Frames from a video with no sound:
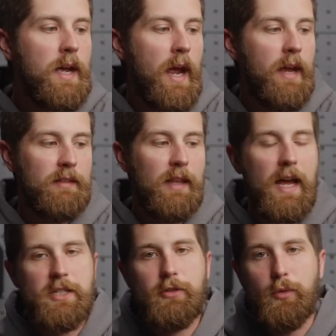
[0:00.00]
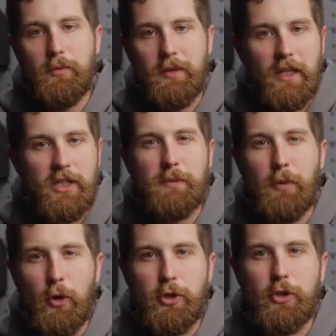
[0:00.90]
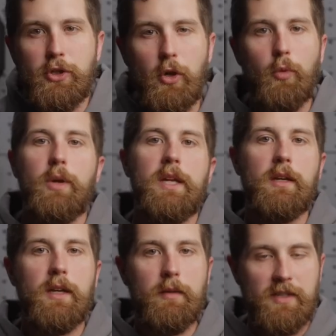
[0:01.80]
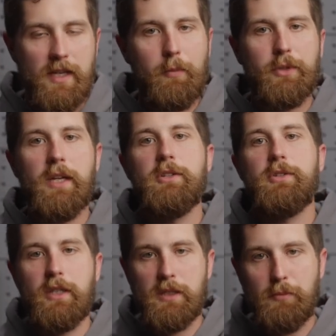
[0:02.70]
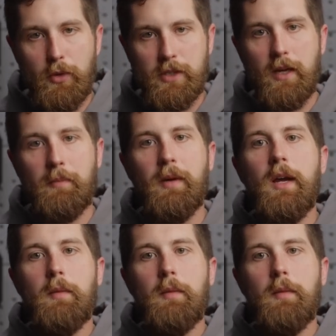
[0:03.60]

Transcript: And lastly would be exposure. So we can simultaneously expose them,